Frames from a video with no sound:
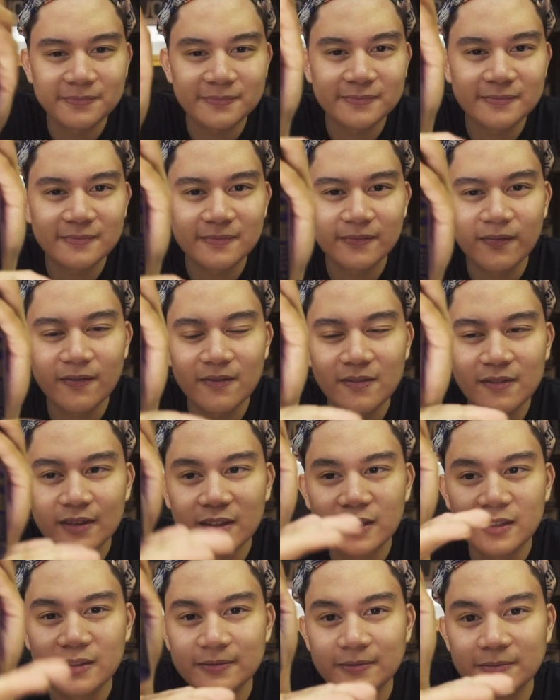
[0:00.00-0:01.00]

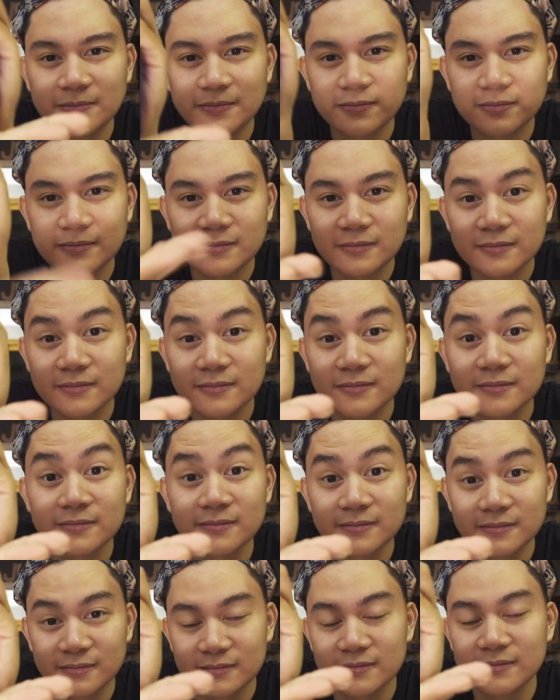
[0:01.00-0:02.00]

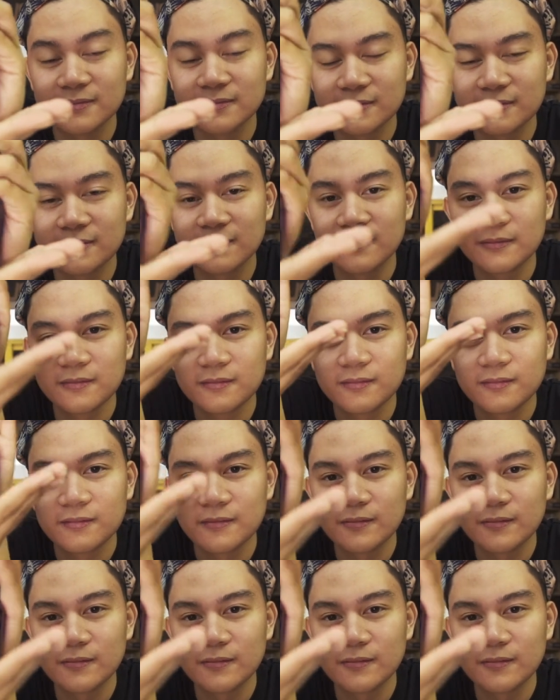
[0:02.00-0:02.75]
(not speaking)